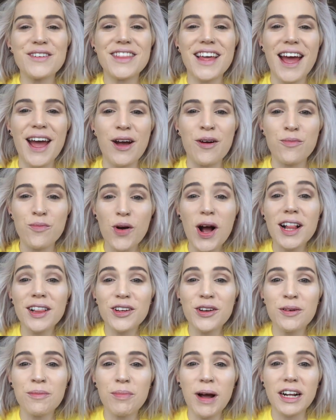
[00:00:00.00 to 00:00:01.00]
there and
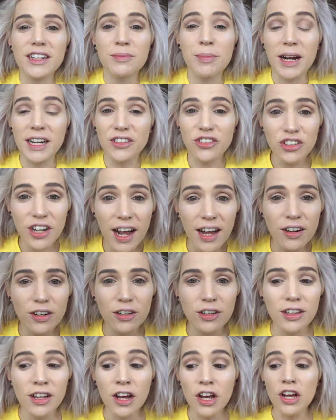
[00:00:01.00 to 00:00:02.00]
welcome back to my
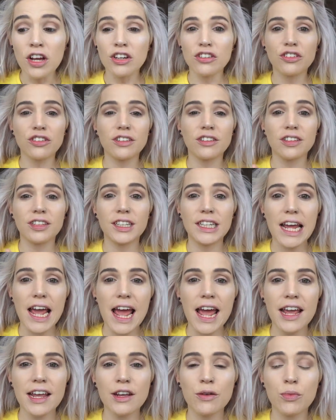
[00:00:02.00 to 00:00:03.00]
channel. So
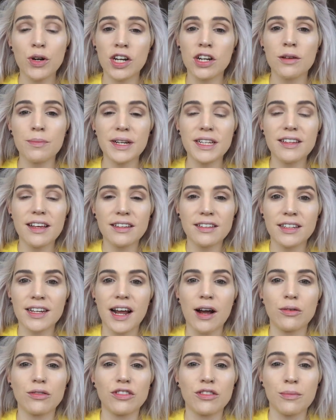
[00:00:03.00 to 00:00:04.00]
today we're going to be
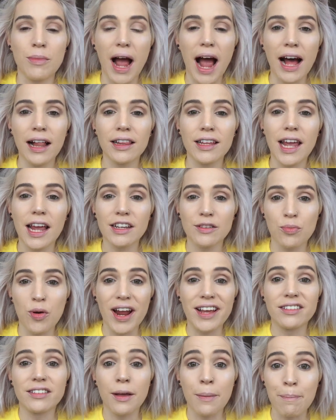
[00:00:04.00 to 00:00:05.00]
testing out some
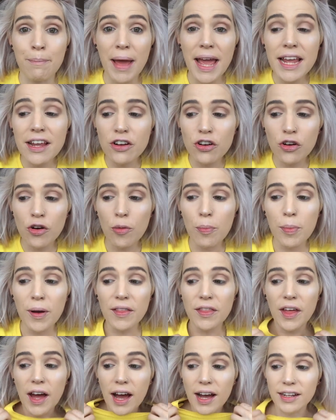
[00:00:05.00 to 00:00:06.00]
AliExpress makeup
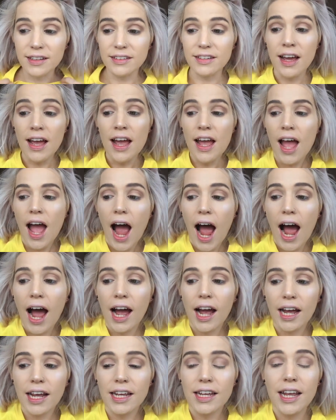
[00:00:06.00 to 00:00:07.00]
that
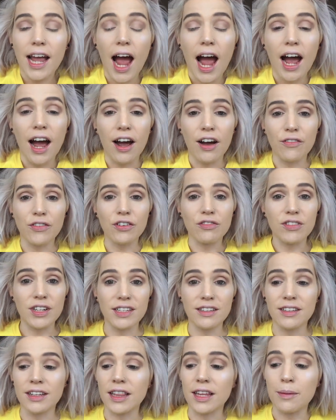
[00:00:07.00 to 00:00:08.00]
I have
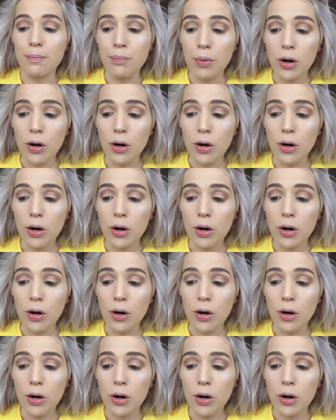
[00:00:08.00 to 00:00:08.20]
recently